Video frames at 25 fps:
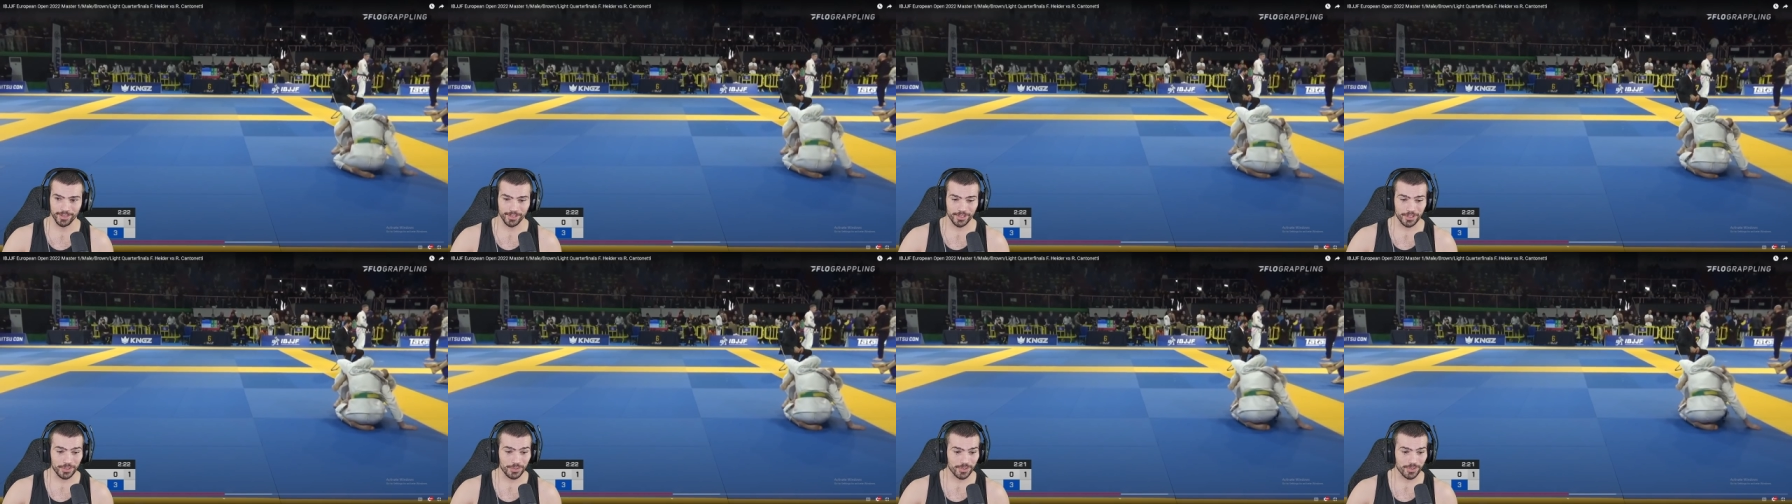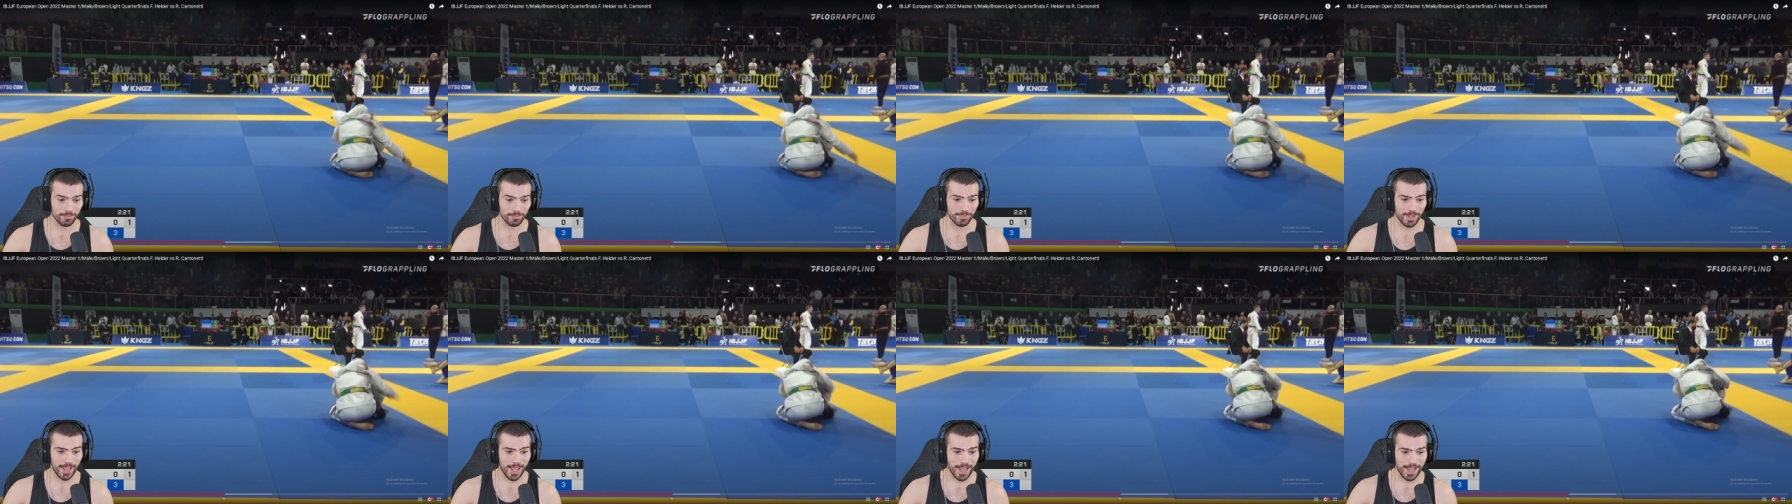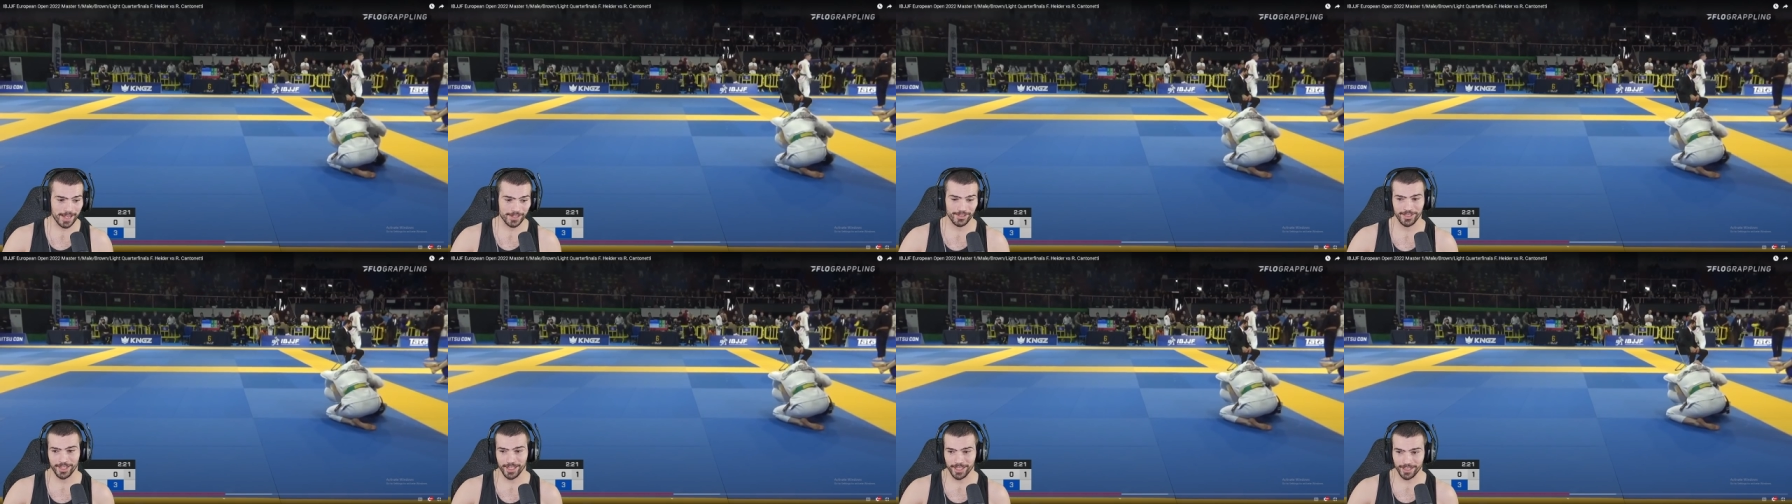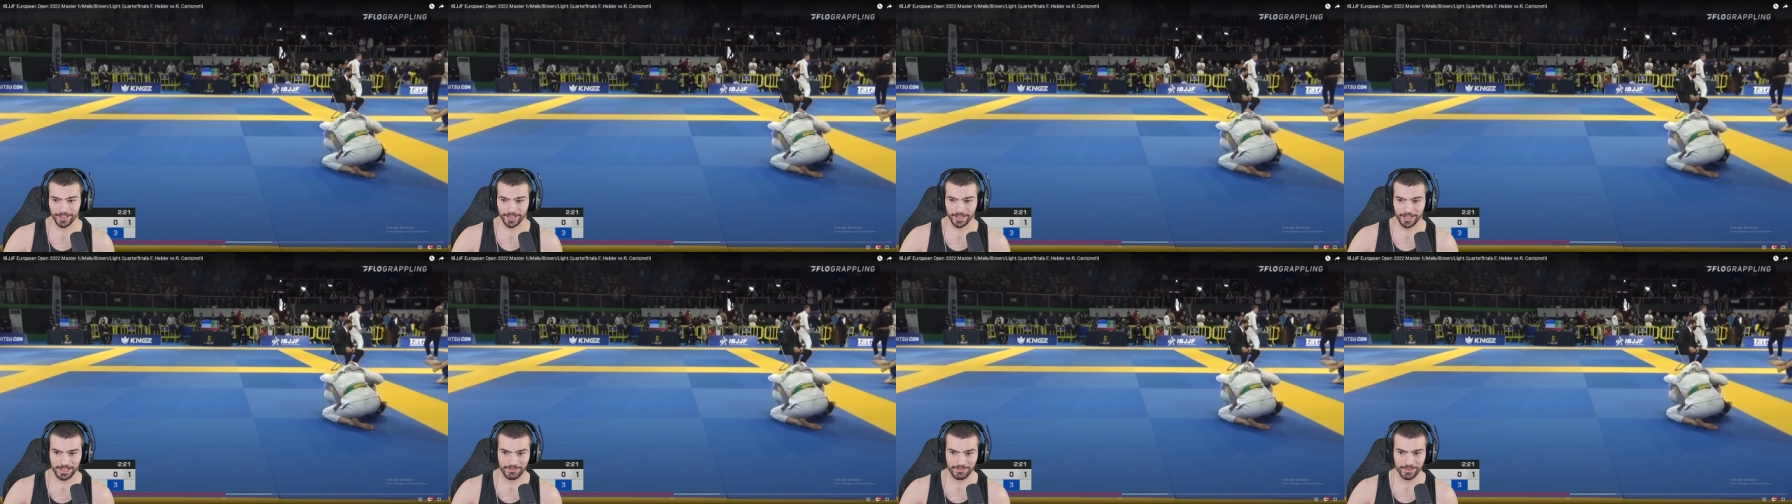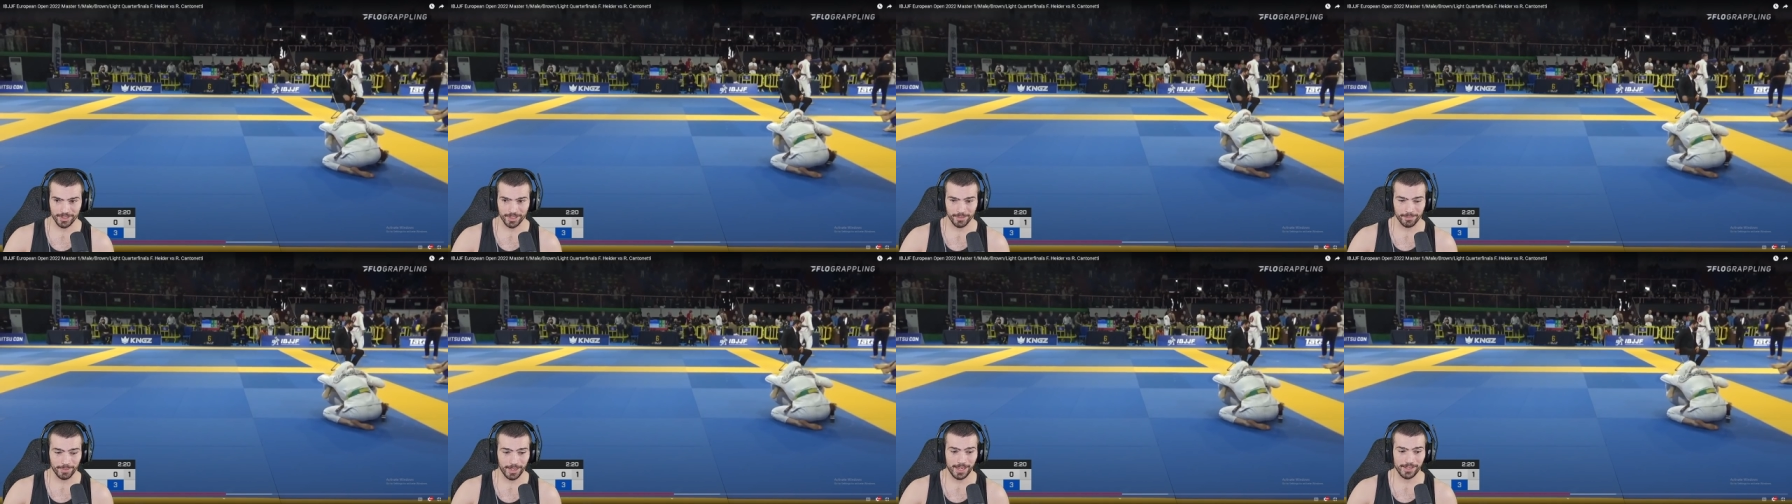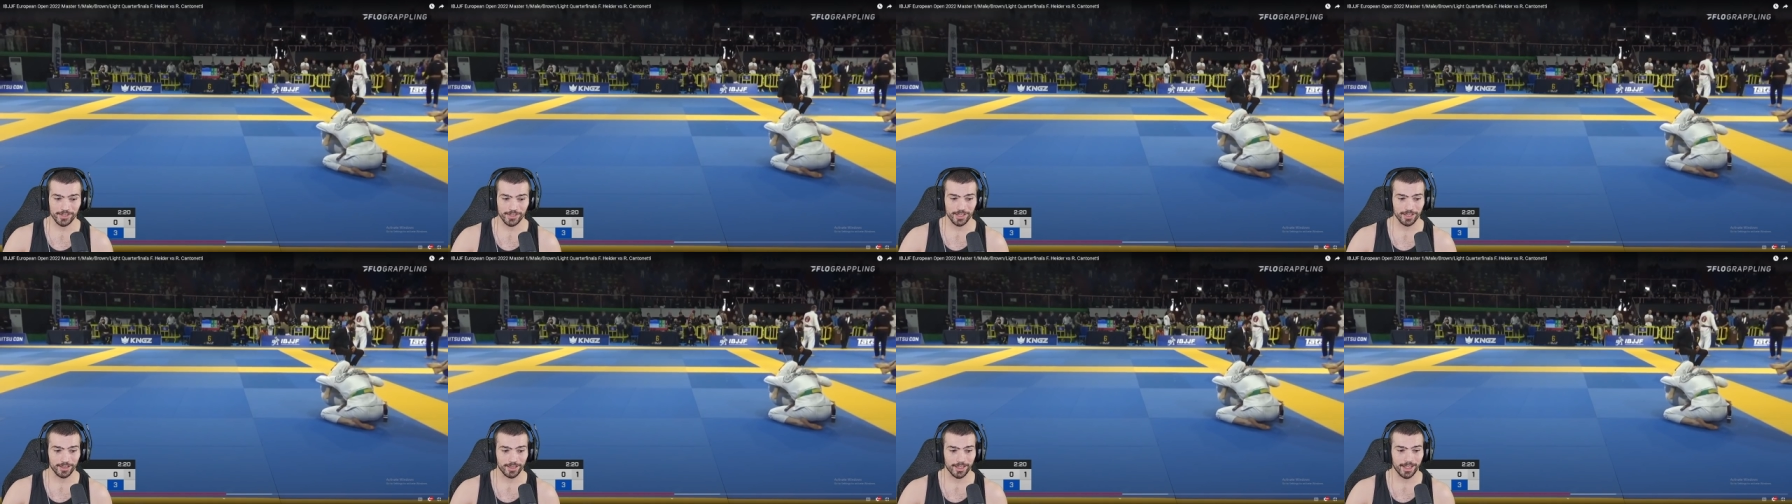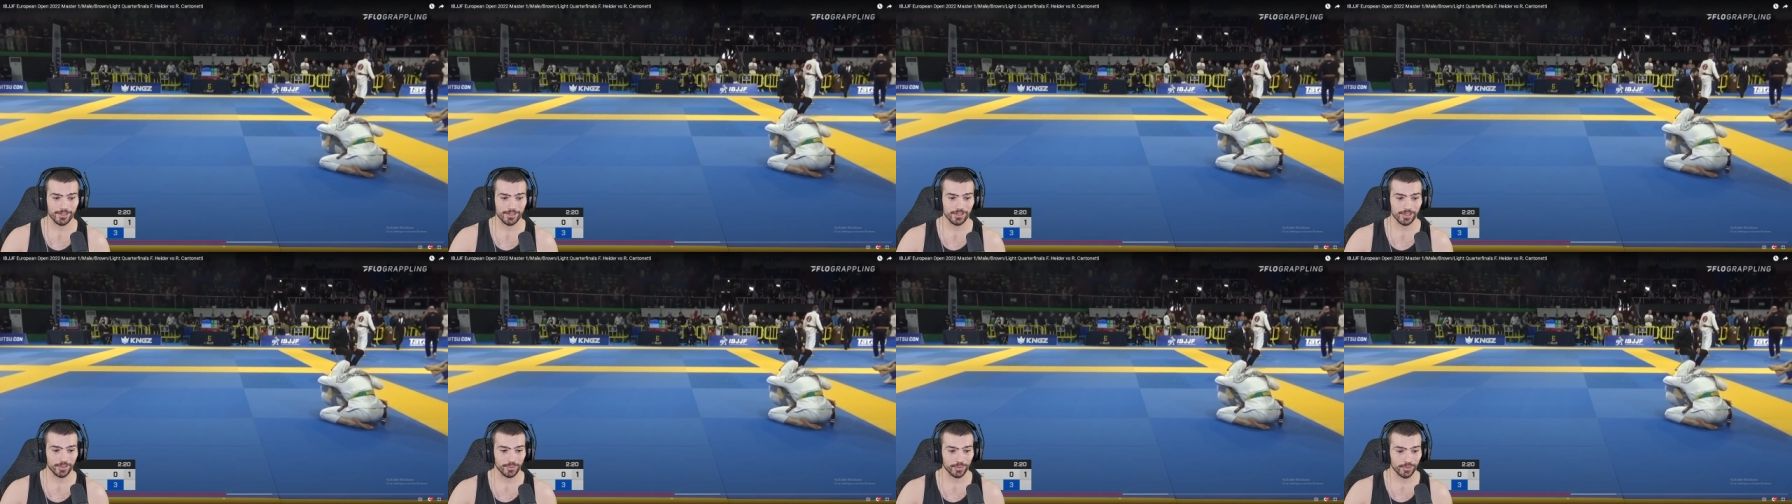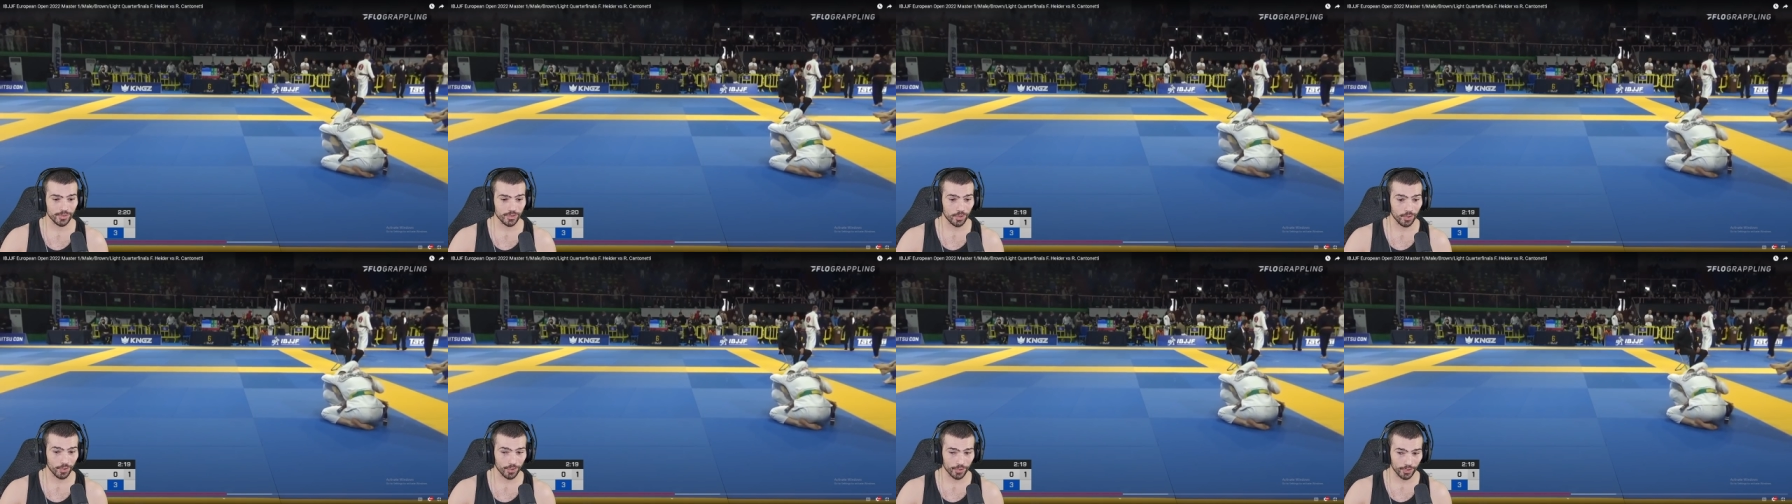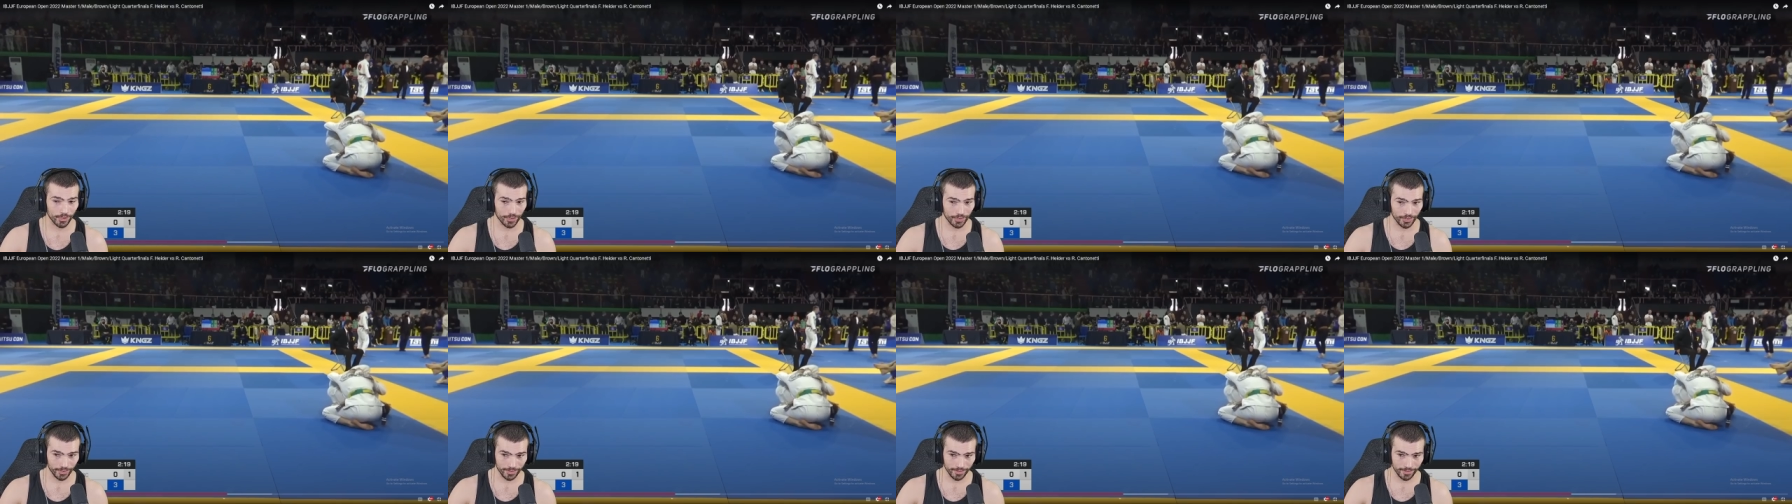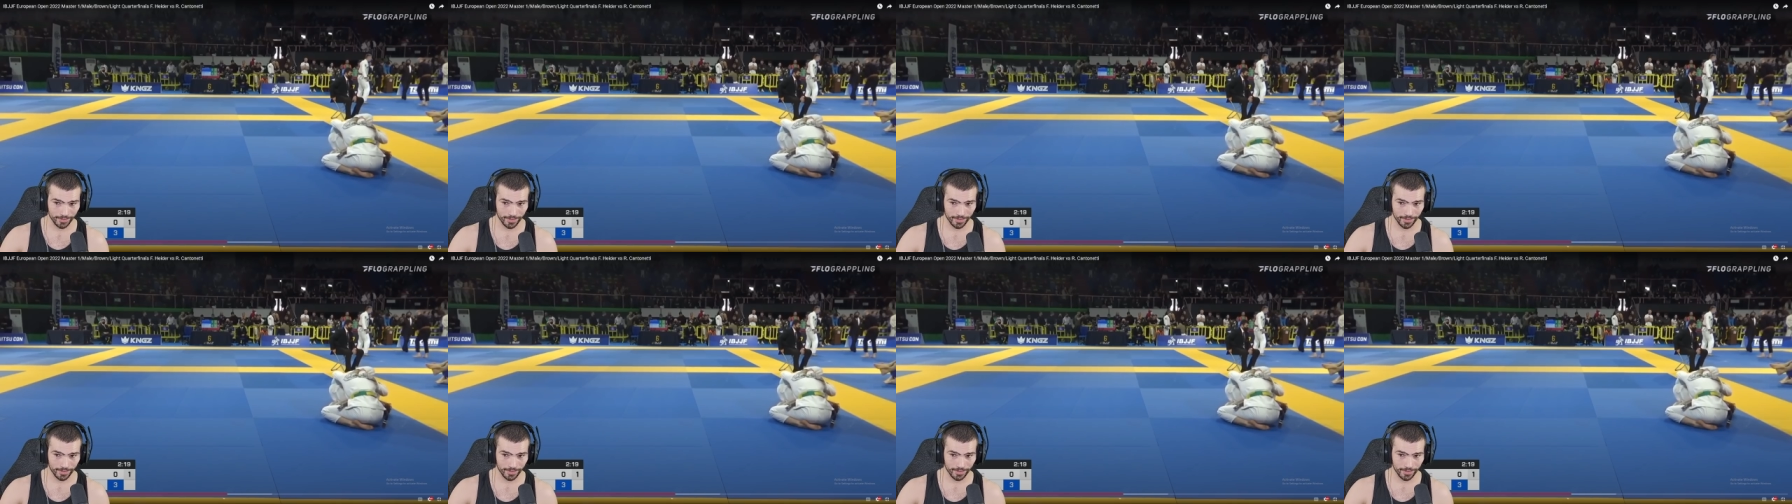You can pass De La Riva. Passing Lasso is hard.